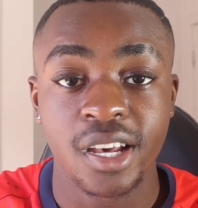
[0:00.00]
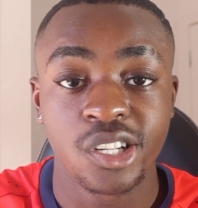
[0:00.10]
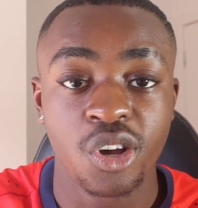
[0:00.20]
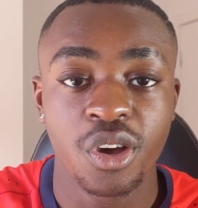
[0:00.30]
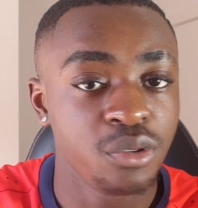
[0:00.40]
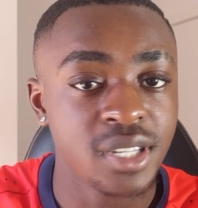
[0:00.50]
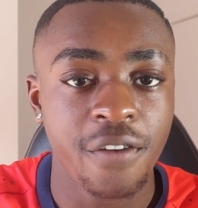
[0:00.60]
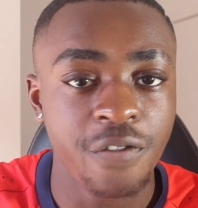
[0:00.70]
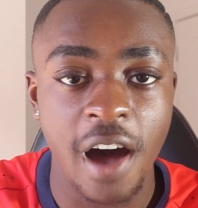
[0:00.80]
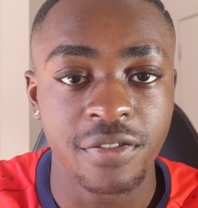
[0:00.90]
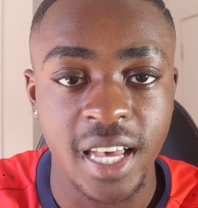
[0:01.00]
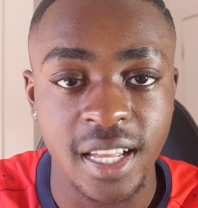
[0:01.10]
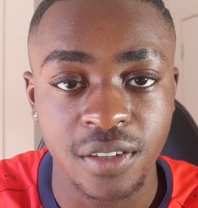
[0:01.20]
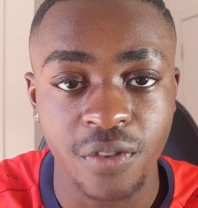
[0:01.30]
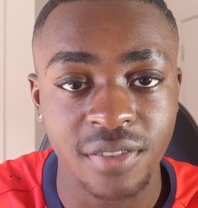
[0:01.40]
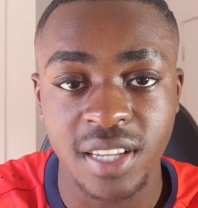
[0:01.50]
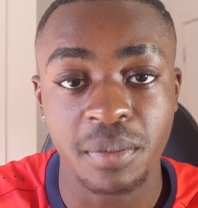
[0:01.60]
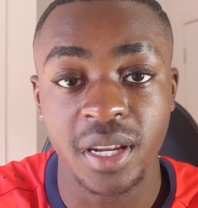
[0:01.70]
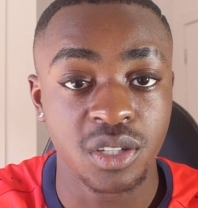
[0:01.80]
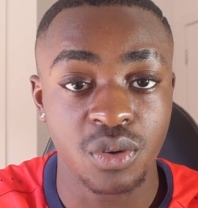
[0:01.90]
So it was like
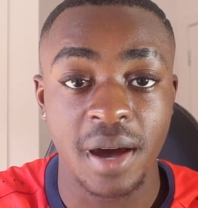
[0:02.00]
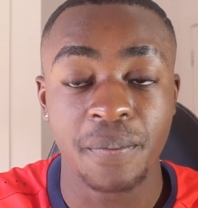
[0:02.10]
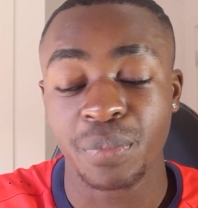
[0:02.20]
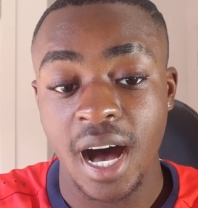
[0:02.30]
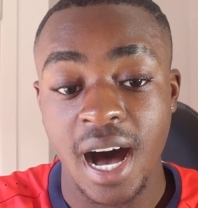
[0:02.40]
5-10 minutes, right?